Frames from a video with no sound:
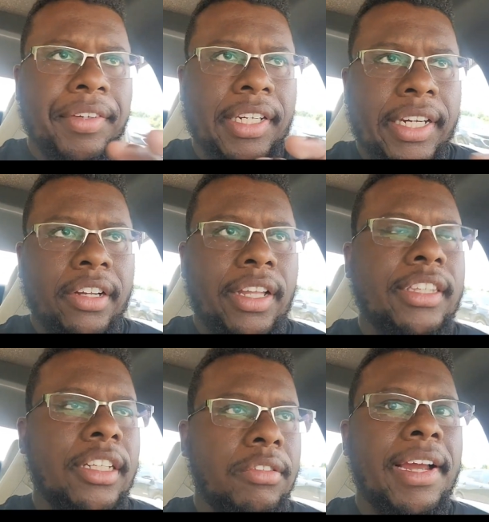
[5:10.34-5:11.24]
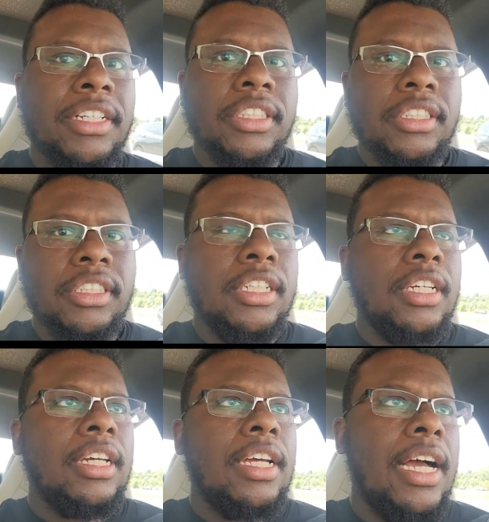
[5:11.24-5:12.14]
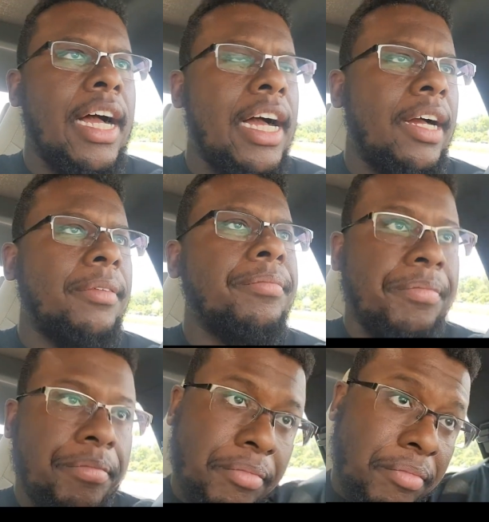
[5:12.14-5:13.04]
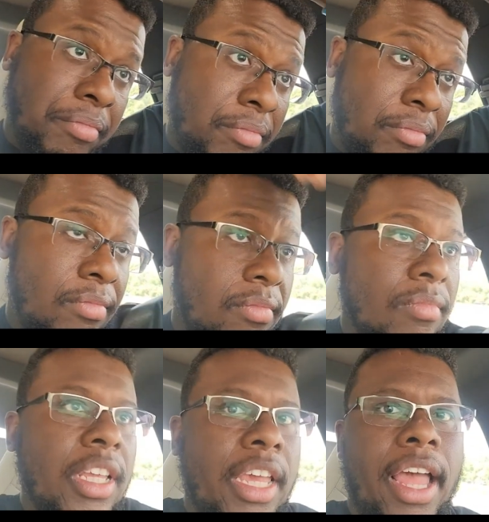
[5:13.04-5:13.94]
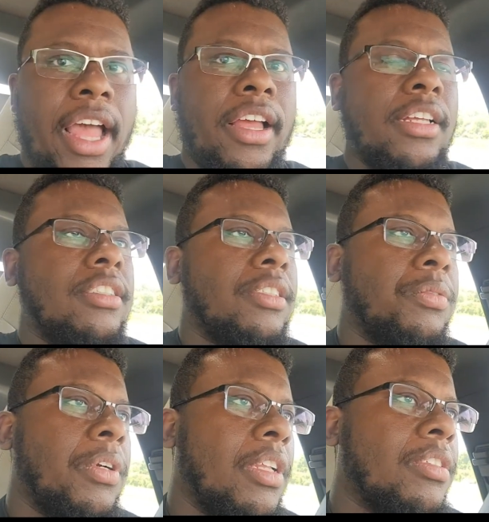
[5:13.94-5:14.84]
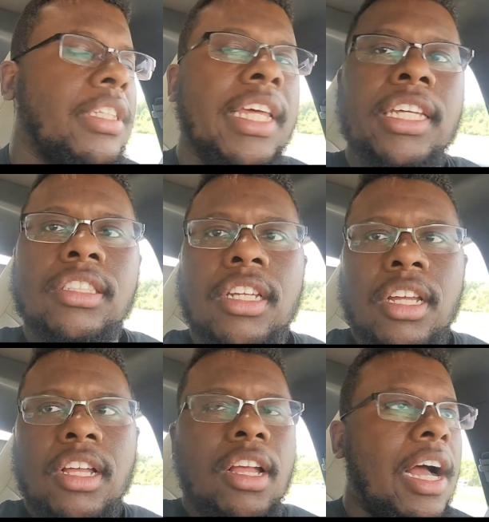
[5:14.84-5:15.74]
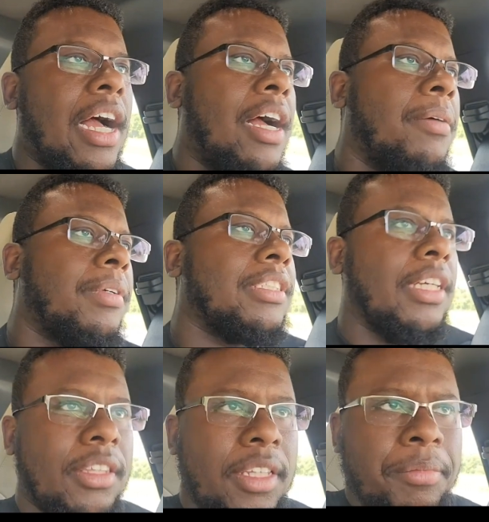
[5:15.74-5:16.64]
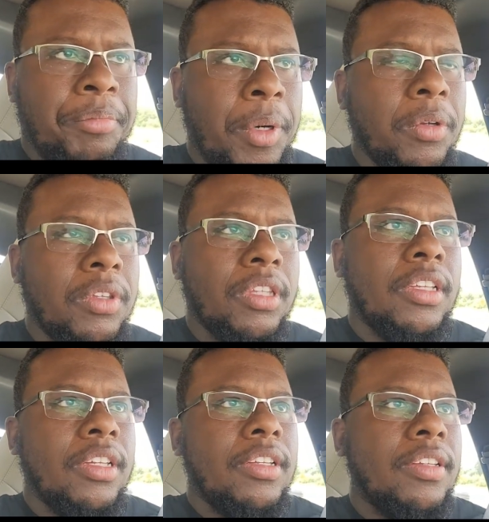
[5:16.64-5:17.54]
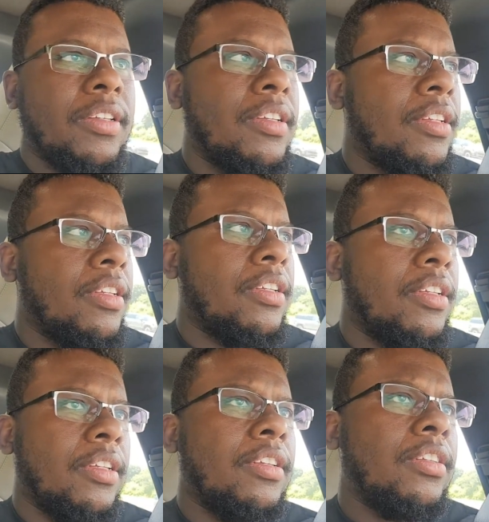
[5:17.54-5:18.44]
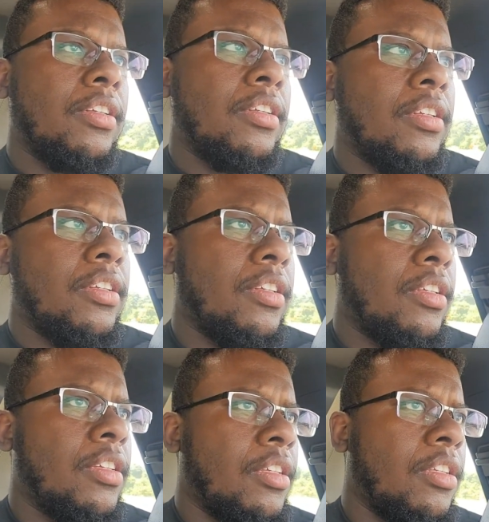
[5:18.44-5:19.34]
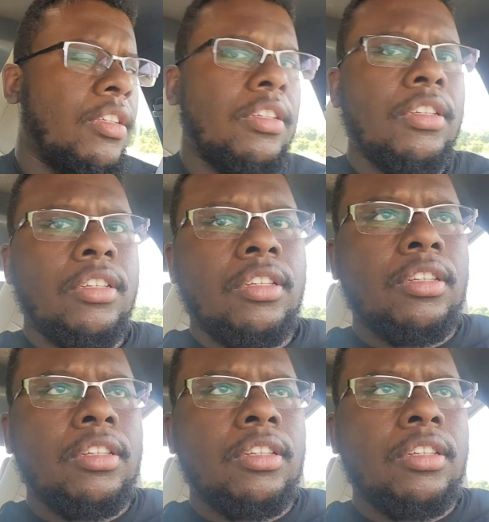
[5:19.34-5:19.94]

if you can hear like the directions. Um, yeah, it's just one of those things. Um, In I a quarter mile, use the right lane to turn right onto West Six Mile